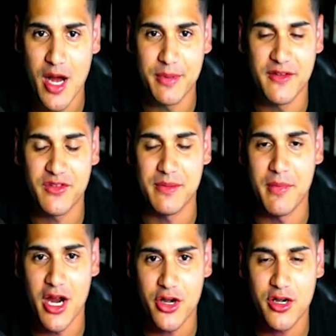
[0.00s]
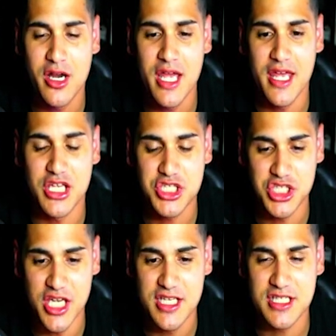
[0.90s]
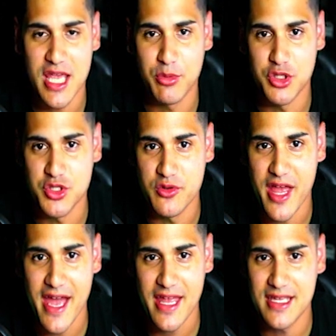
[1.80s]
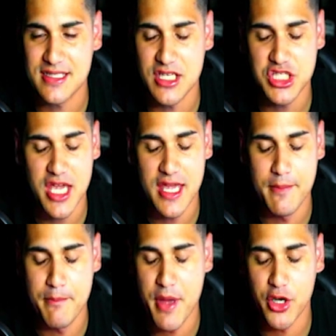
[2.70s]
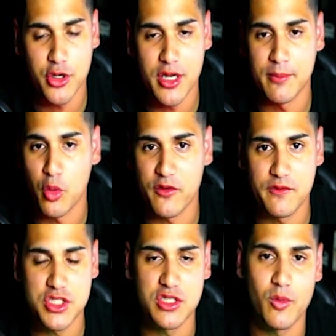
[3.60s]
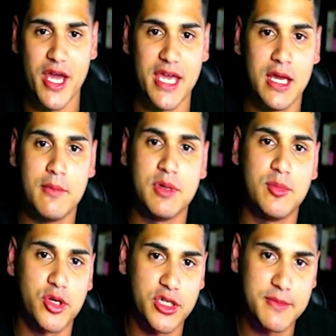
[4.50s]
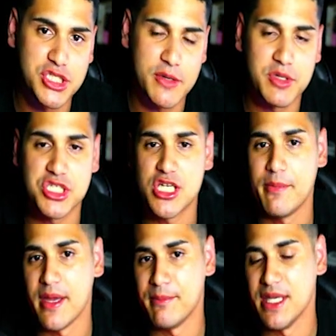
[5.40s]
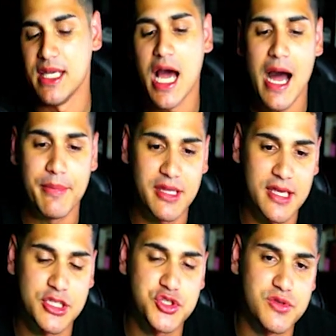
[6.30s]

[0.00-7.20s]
And if the Maiar Exchange is able to do that in such a better and more efficient way, people are going to be jumping ship and be hopping into the